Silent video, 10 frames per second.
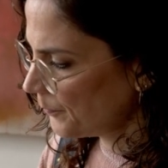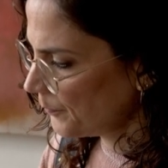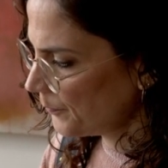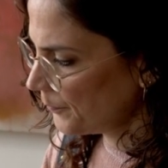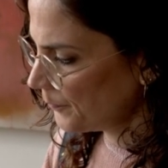
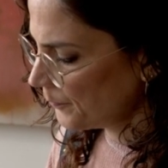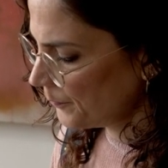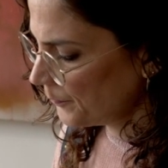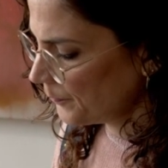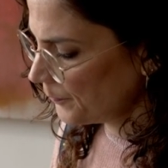
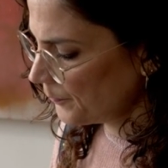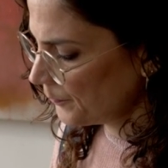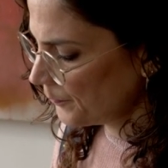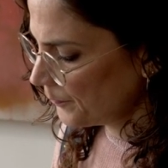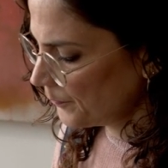
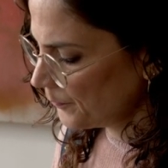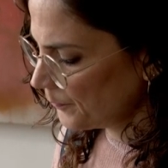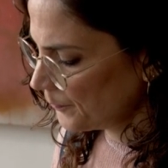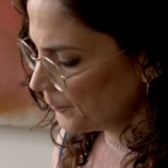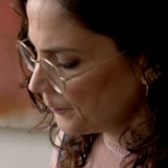
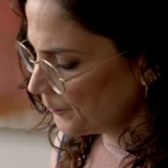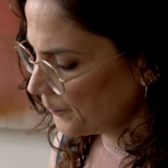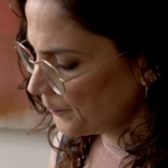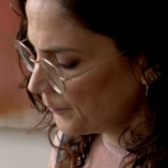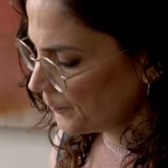
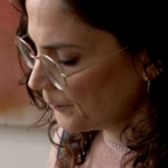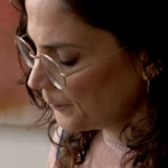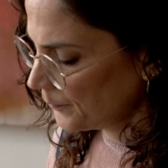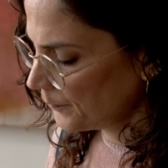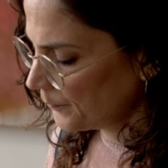
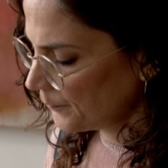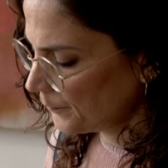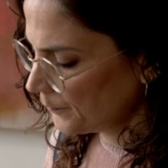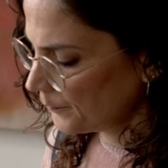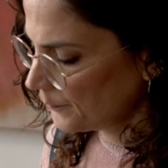
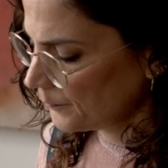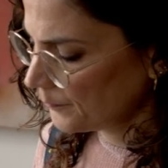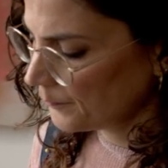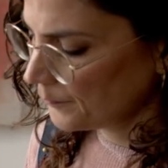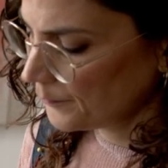
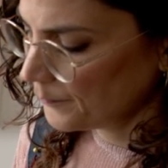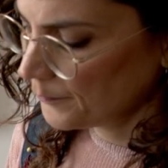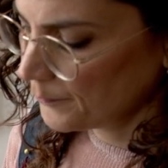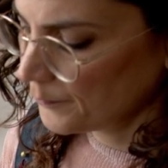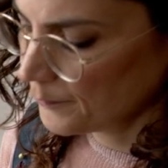(silence)